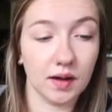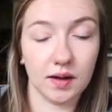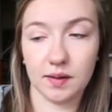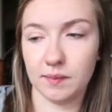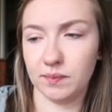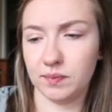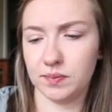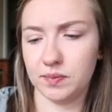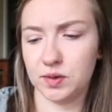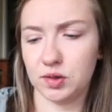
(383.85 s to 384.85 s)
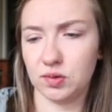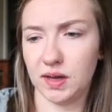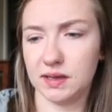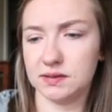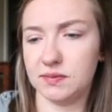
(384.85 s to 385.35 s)
um, two
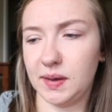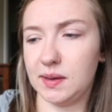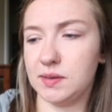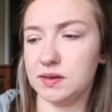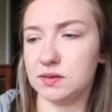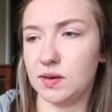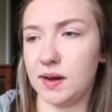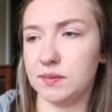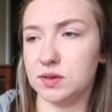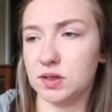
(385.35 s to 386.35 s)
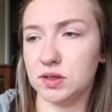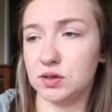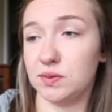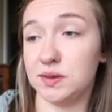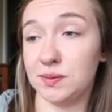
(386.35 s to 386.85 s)
days of payment. So I'm just gonna
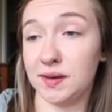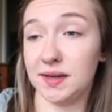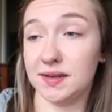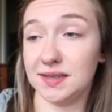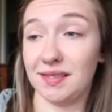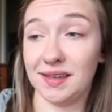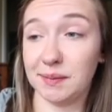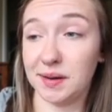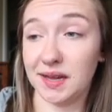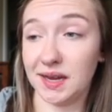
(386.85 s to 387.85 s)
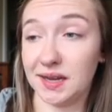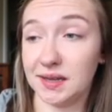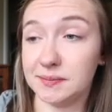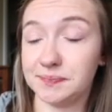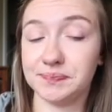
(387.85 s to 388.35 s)
do one twenty because I think I'm gonna hit
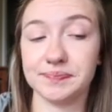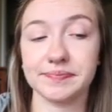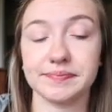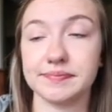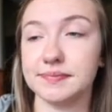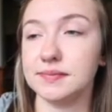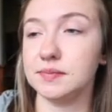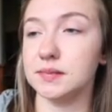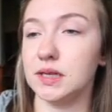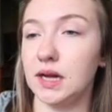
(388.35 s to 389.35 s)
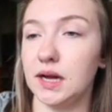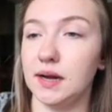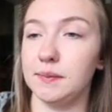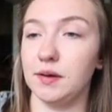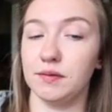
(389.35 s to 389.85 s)
it.
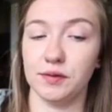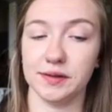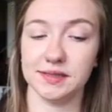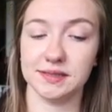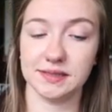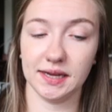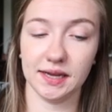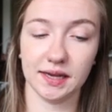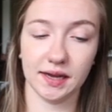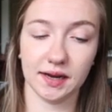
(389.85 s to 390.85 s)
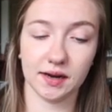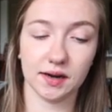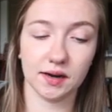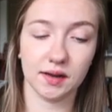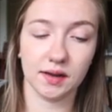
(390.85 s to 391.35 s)
Um, for the
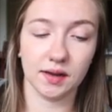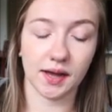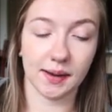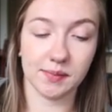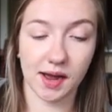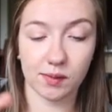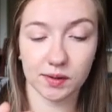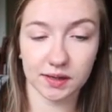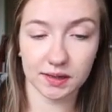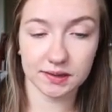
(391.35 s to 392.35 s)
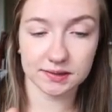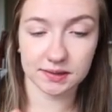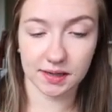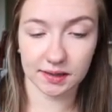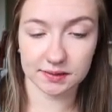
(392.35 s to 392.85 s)
daycare, I'm not working this
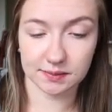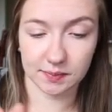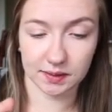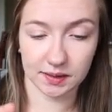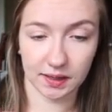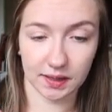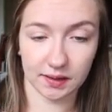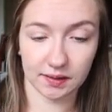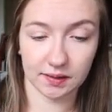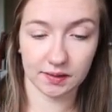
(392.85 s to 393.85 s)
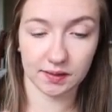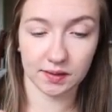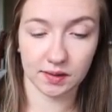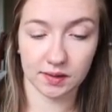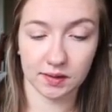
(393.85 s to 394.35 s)
next Monday,
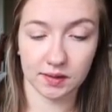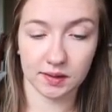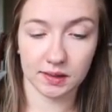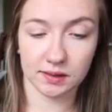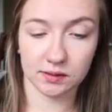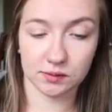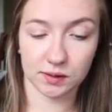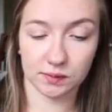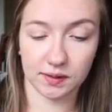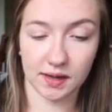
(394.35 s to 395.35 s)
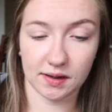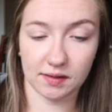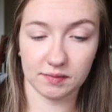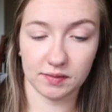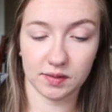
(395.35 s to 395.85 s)
so I only
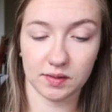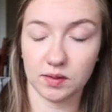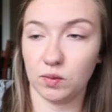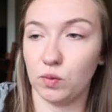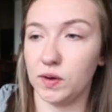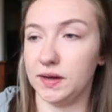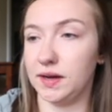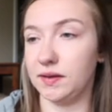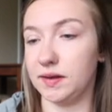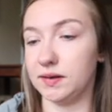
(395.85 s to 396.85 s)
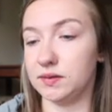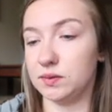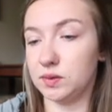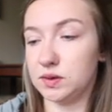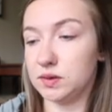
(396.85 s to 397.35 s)
have one day there,
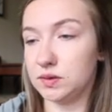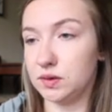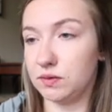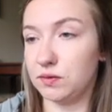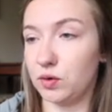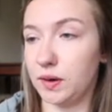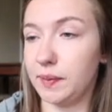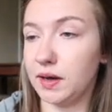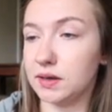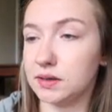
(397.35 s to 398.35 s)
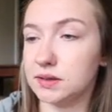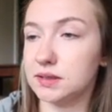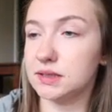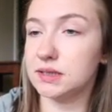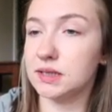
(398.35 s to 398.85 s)
so we'll just do forty
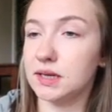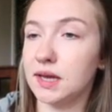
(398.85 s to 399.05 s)
bucks.